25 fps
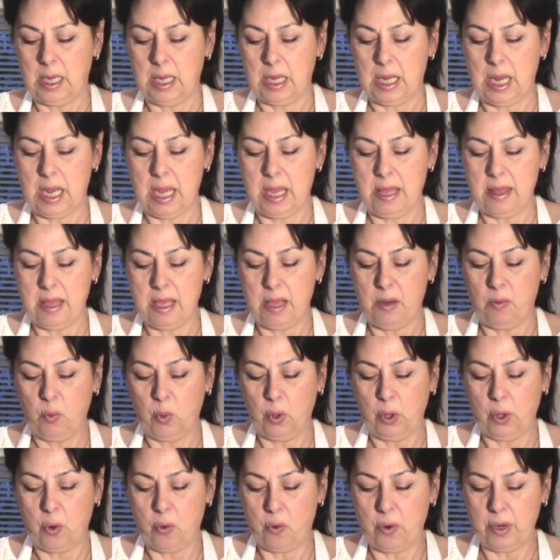And then we're
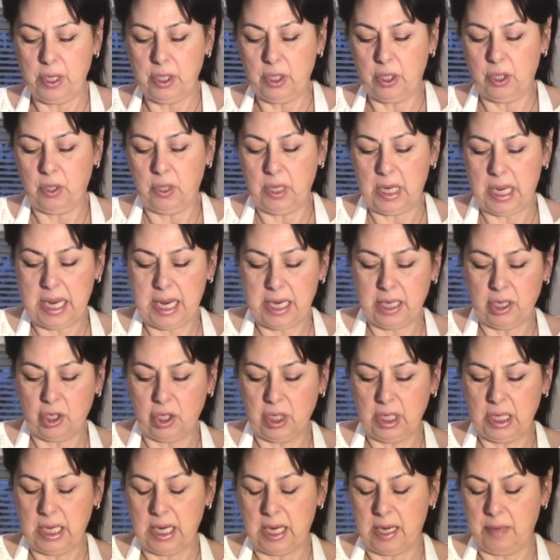going to,
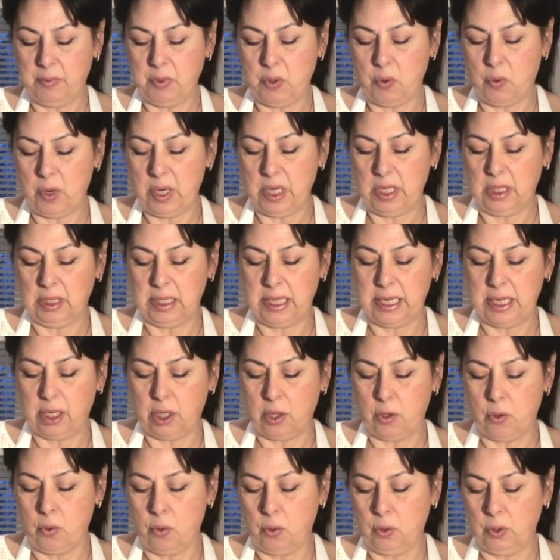actually, I'm going to let it
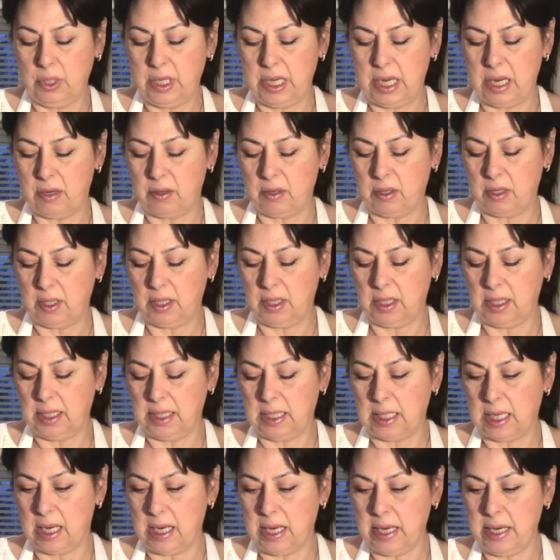cool down on its
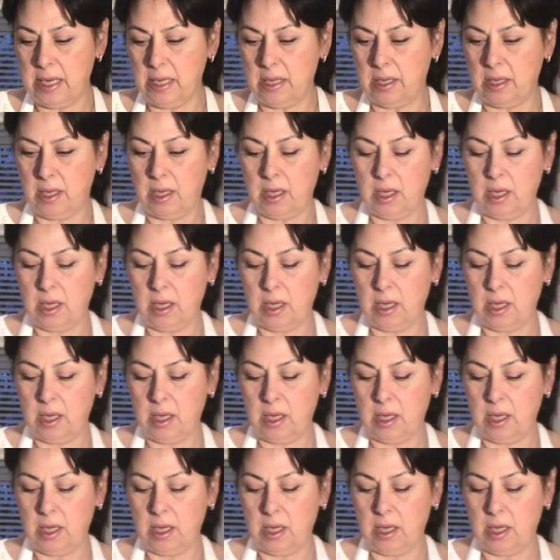side,